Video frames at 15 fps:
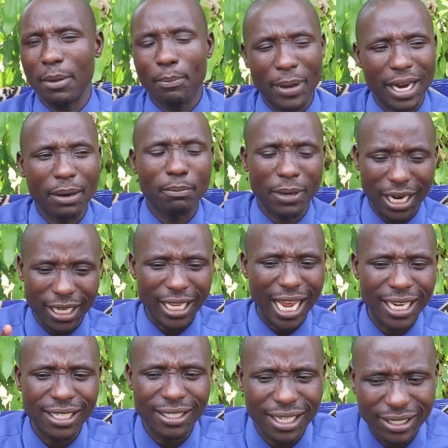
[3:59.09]
But
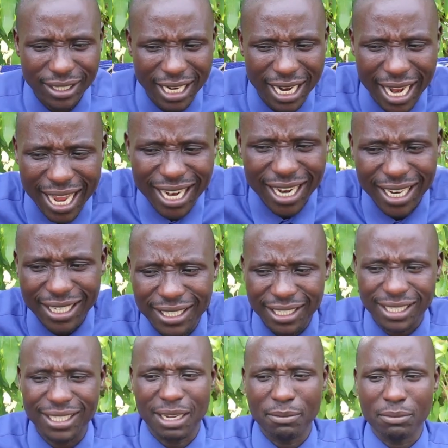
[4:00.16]
I
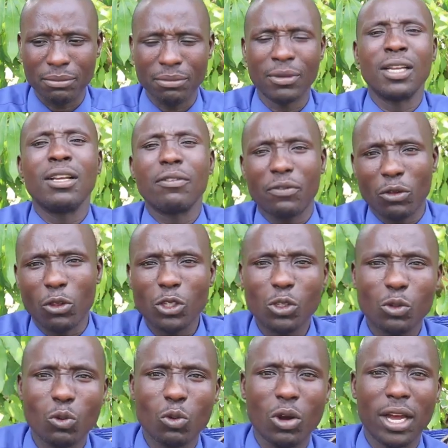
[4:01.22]
analyzed some, for
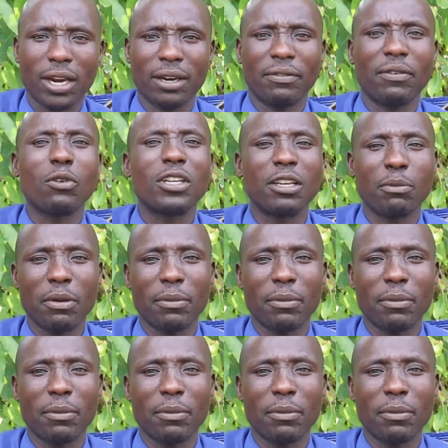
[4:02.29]
those who are founding